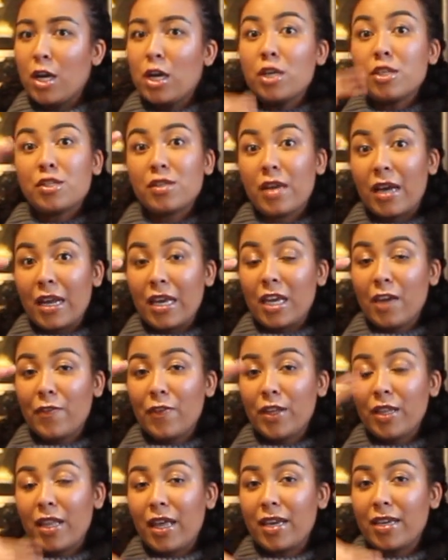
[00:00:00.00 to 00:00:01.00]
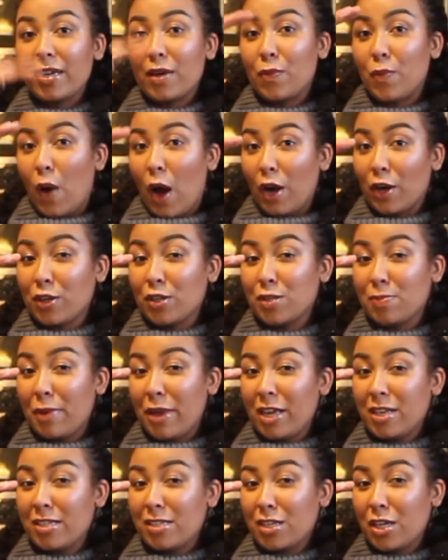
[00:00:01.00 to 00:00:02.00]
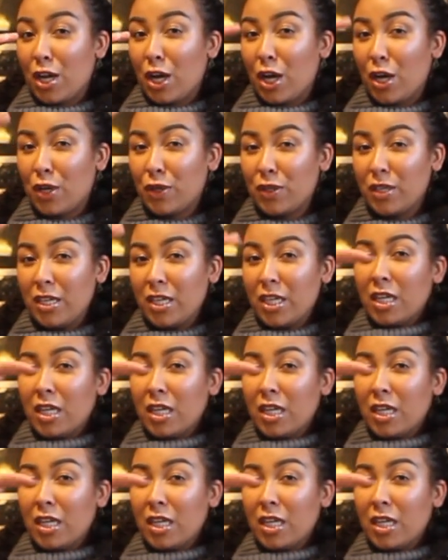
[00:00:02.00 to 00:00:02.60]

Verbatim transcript: So you gotta give it like water space, you know?